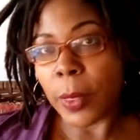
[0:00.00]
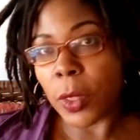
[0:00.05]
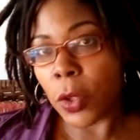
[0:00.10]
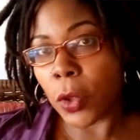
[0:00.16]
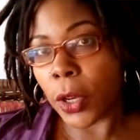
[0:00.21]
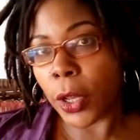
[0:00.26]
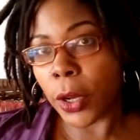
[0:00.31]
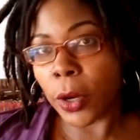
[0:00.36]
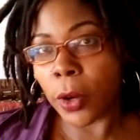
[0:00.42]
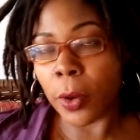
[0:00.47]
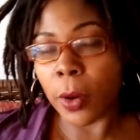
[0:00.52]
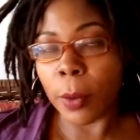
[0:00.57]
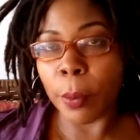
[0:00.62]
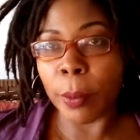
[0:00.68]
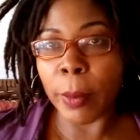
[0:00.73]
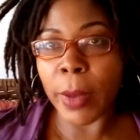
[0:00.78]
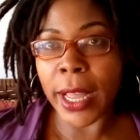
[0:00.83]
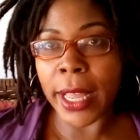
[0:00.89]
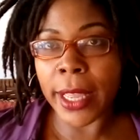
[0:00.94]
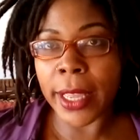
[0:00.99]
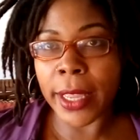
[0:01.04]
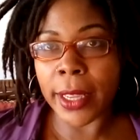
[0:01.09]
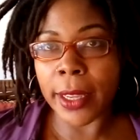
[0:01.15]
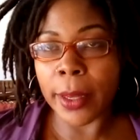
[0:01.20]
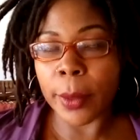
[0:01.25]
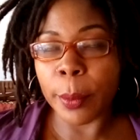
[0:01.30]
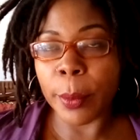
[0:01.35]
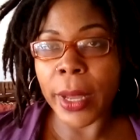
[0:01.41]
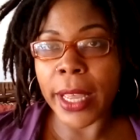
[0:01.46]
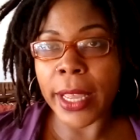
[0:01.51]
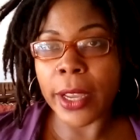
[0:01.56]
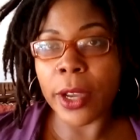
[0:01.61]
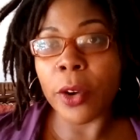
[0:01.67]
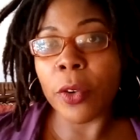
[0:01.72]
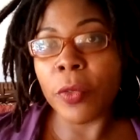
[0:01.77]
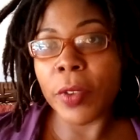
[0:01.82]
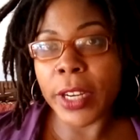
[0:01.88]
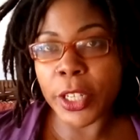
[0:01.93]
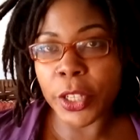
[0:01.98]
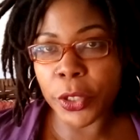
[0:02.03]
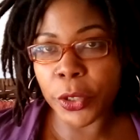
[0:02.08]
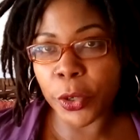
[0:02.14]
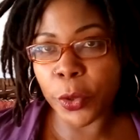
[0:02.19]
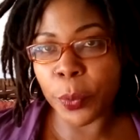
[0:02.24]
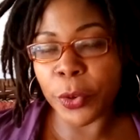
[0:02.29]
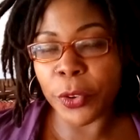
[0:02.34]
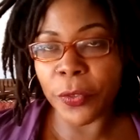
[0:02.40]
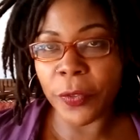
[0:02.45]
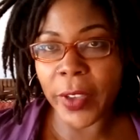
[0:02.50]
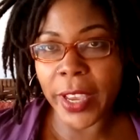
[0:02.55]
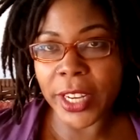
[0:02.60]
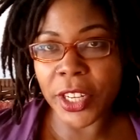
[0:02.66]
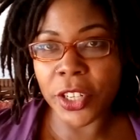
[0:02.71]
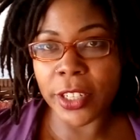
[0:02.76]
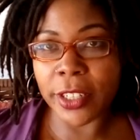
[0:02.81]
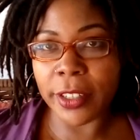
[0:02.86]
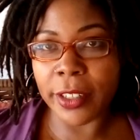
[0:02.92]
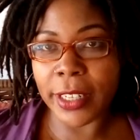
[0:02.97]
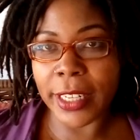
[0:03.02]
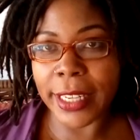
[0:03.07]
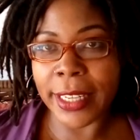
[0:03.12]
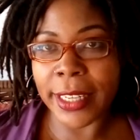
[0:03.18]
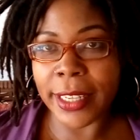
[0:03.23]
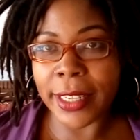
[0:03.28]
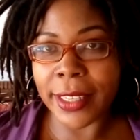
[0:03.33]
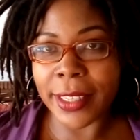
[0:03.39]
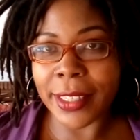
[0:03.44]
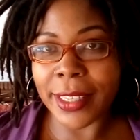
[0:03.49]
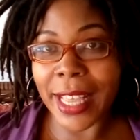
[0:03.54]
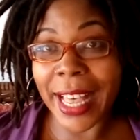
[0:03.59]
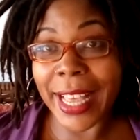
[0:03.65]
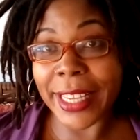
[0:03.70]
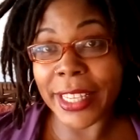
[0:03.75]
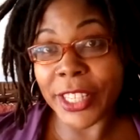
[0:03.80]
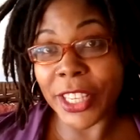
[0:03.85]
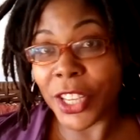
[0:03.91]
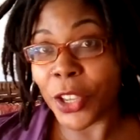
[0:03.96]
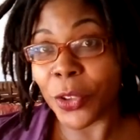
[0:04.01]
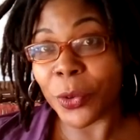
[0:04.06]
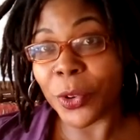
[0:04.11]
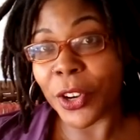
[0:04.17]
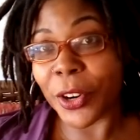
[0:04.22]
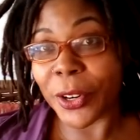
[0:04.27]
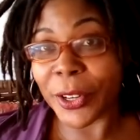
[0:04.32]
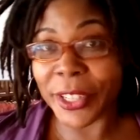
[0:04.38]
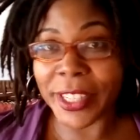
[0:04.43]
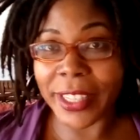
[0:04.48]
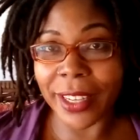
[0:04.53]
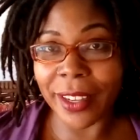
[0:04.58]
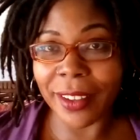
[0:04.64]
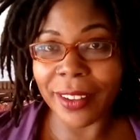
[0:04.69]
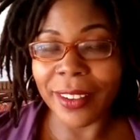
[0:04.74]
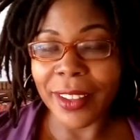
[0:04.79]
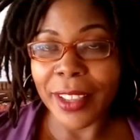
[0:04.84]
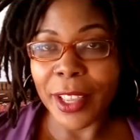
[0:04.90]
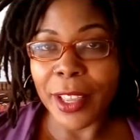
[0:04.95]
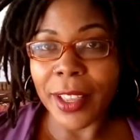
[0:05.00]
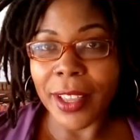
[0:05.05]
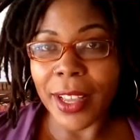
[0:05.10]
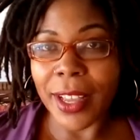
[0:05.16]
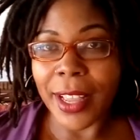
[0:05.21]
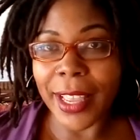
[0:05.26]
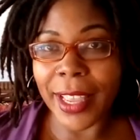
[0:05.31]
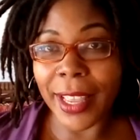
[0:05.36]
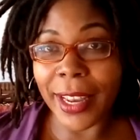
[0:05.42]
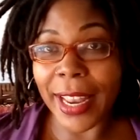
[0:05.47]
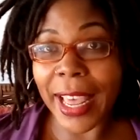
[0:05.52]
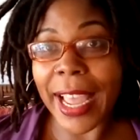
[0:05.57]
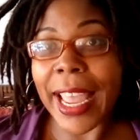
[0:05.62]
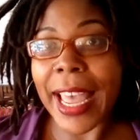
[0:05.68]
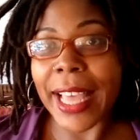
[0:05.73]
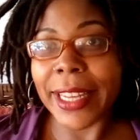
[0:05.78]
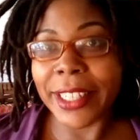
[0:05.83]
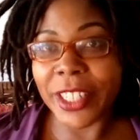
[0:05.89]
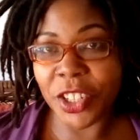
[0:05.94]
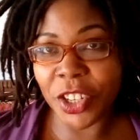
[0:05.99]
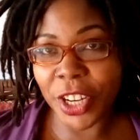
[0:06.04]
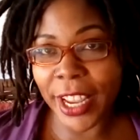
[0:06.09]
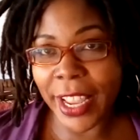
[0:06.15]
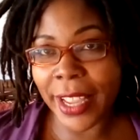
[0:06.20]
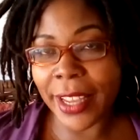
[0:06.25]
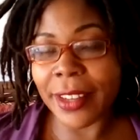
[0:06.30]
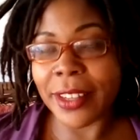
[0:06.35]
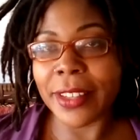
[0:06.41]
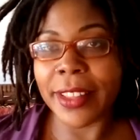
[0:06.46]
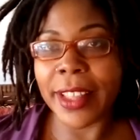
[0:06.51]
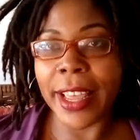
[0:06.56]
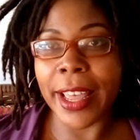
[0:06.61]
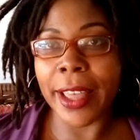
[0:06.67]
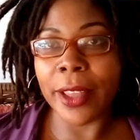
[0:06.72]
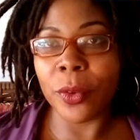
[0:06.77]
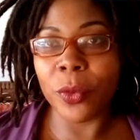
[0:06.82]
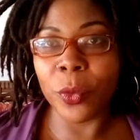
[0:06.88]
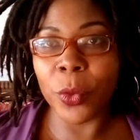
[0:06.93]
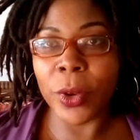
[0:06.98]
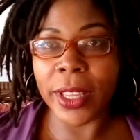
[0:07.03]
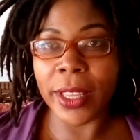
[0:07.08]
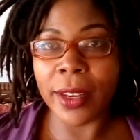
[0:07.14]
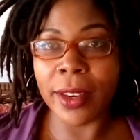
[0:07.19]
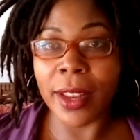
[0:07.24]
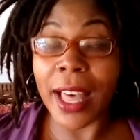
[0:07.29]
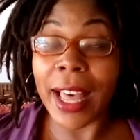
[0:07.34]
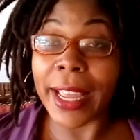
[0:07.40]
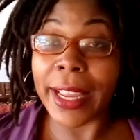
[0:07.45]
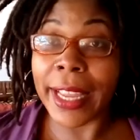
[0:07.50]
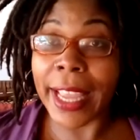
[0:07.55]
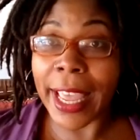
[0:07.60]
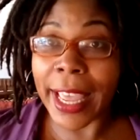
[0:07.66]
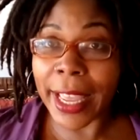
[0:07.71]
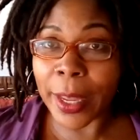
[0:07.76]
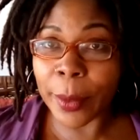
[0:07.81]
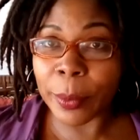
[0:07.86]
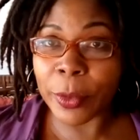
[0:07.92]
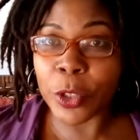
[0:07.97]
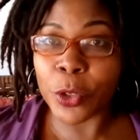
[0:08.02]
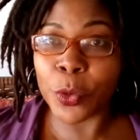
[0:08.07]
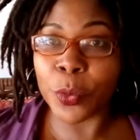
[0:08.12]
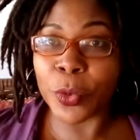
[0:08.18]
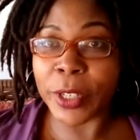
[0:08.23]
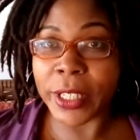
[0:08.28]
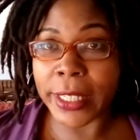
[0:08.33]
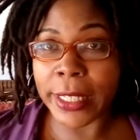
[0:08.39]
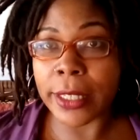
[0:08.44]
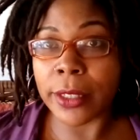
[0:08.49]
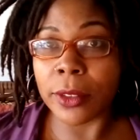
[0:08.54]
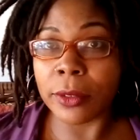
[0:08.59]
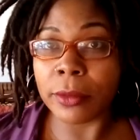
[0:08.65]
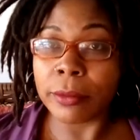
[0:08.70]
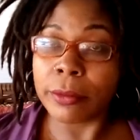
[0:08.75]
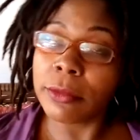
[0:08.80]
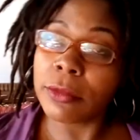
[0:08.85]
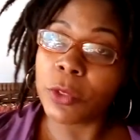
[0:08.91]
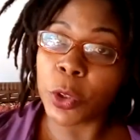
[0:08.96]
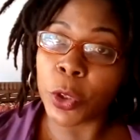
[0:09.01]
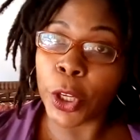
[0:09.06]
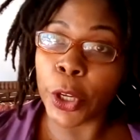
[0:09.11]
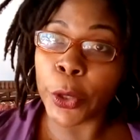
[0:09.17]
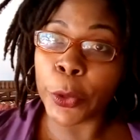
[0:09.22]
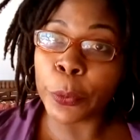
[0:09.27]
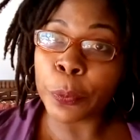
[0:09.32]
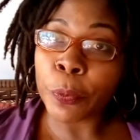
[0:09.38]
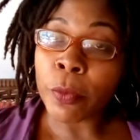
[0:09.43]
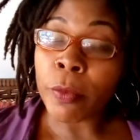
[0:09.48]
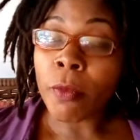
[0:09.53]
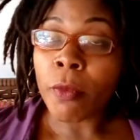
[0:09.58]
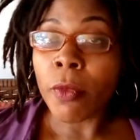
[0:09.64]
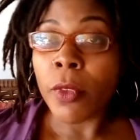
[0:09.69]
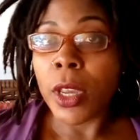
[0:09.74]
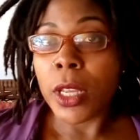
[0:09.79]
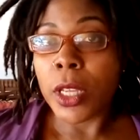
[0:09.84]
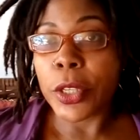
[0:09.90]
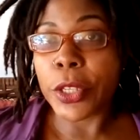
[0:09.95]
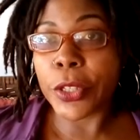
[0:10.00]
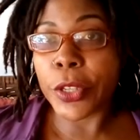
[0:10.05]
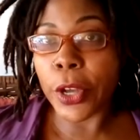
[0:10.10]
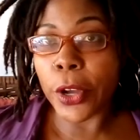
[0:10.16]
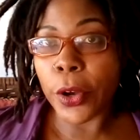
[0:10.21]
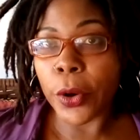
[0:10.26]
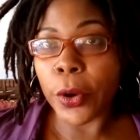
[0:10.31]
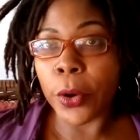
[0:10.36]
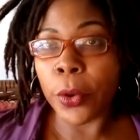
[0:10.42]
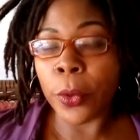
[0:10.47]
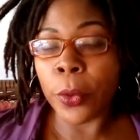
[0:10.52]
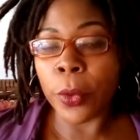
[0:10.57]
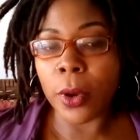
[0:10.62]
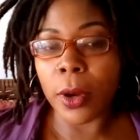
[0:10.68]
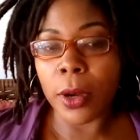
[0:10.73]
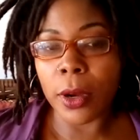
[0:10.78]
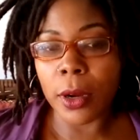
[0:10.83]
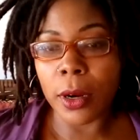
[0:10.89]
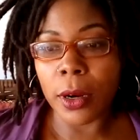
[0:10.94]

You know, my original profession is ICU nursing, and I had to change that when I came to Brazil, you know. So